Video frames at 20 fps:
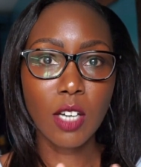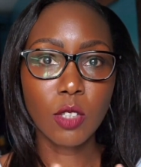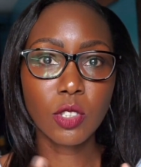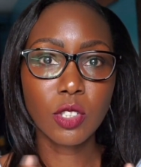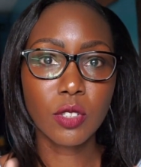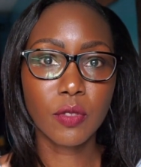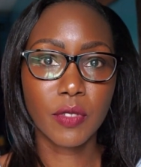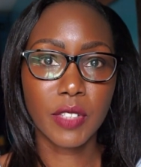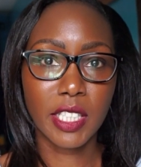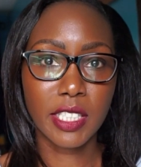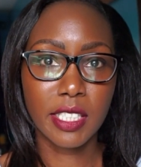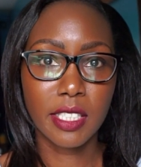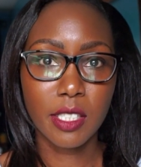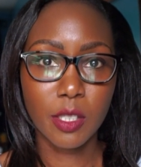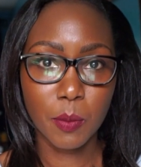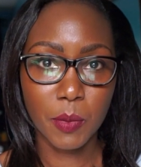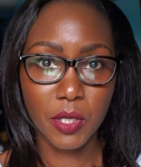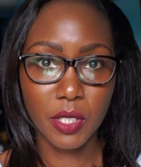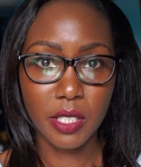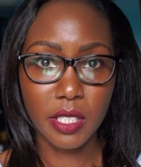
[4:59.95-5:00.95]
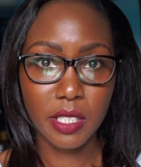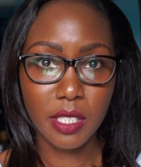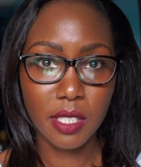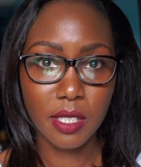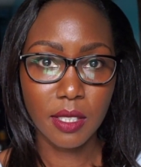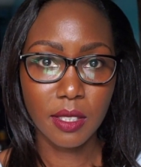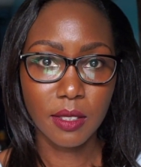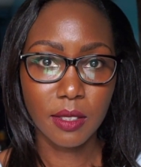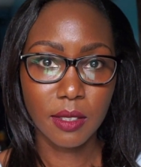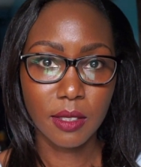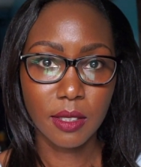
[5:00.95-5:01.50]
out of that experience?